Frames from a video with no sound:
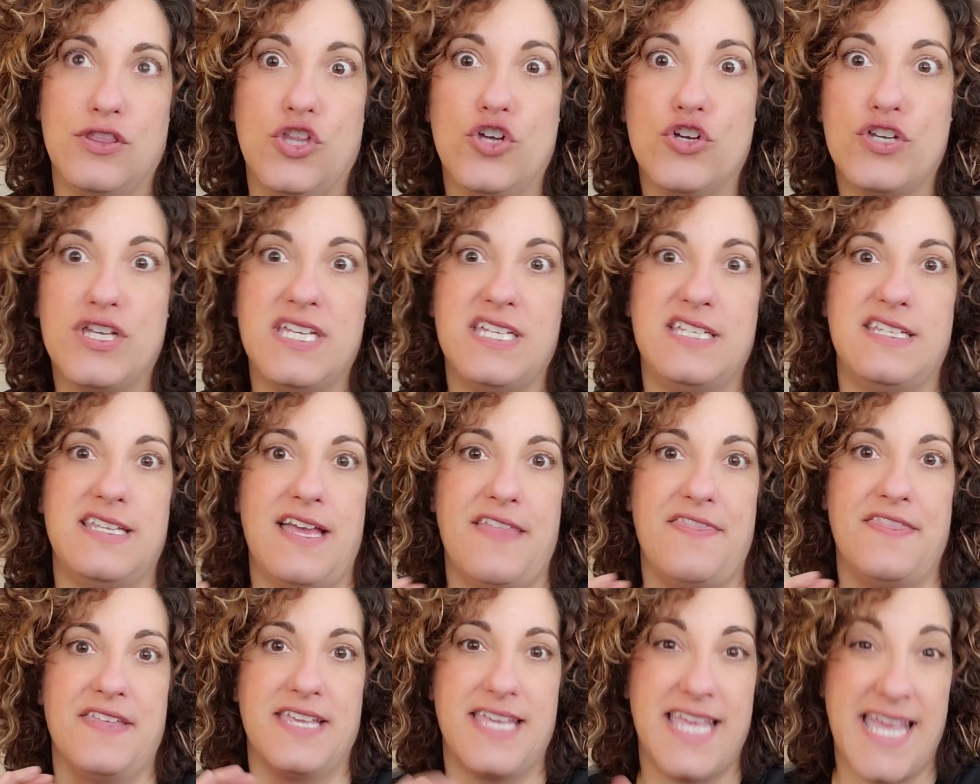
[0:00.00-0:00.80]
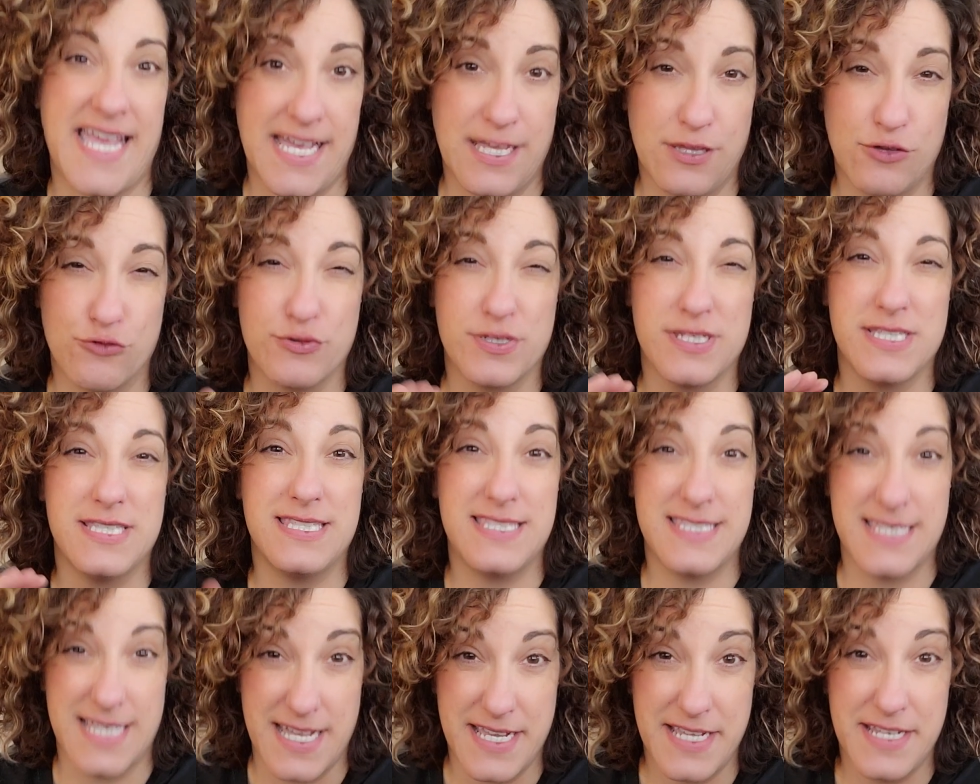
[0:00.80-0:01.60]
looking at the calorie
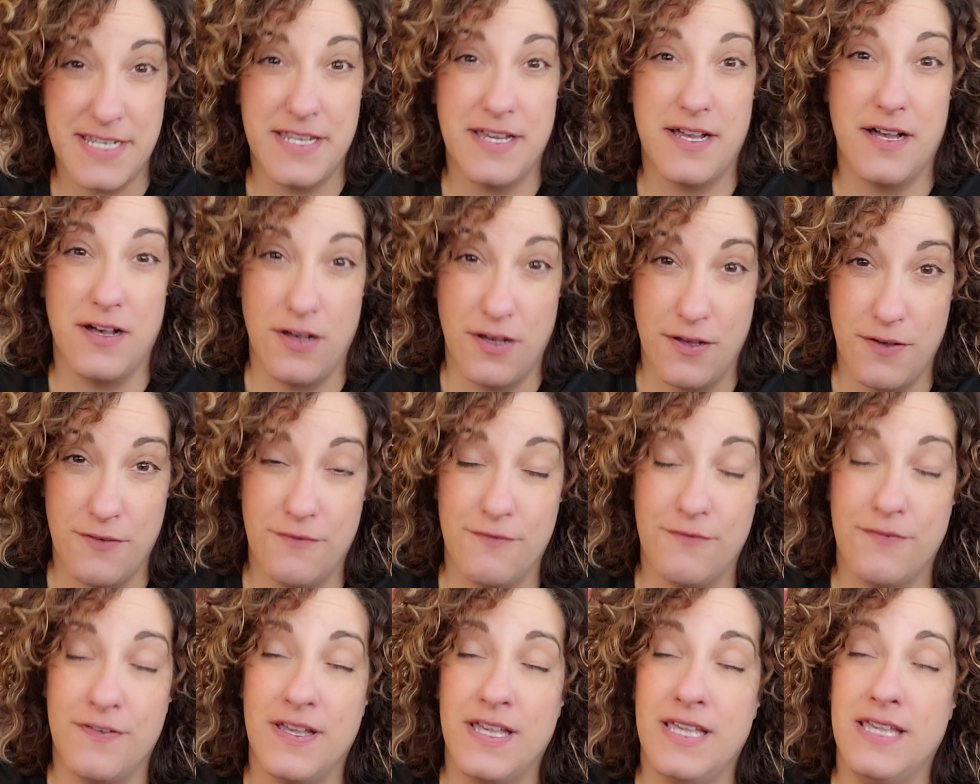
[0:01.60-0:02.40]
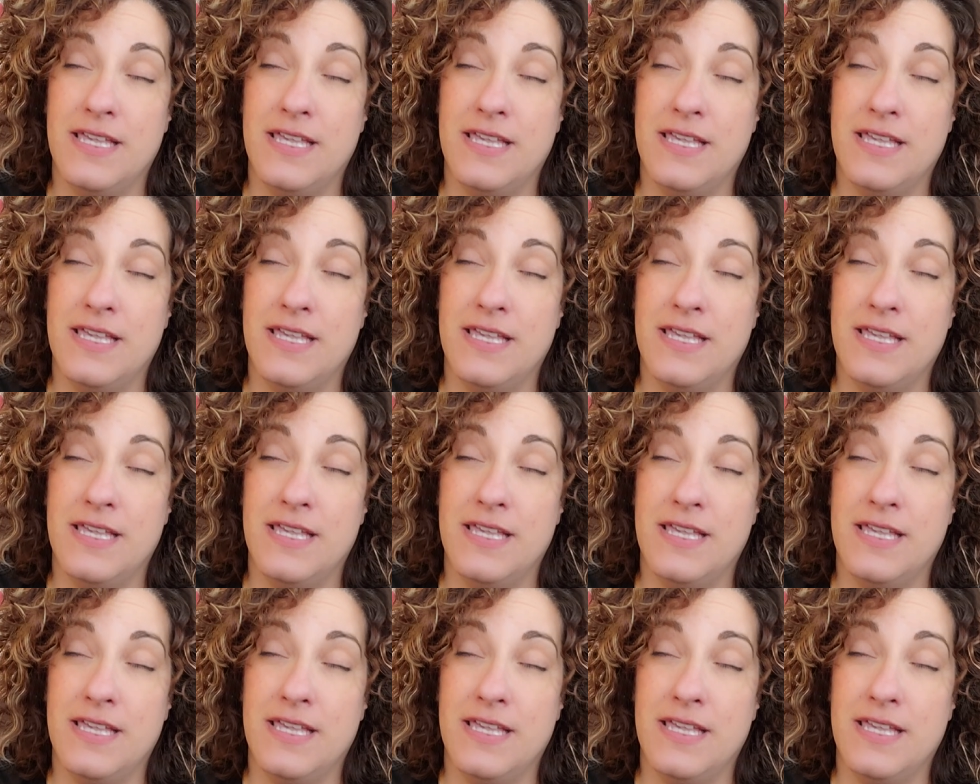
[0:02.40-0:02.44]
side of